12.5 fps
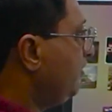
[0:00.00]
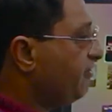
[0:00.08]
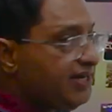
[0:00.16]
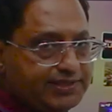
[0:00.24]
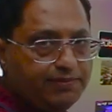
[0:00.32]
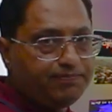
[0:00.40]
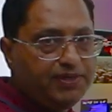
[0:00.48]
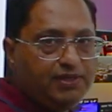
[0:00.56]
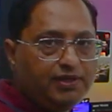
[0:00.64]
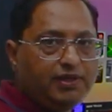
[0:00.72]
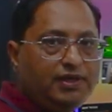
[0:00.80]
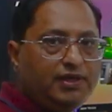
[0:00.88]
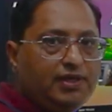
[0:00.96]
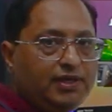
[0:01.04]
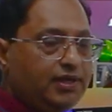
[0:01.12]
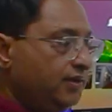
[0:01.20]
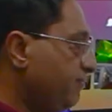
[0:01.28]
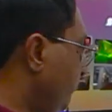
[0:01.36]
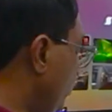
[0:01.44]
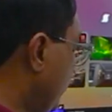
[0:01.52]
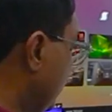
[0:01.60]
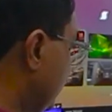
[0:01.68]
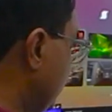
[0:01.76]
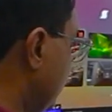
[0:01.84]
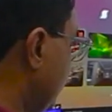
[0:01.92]
for example, we
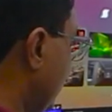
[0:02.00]
can see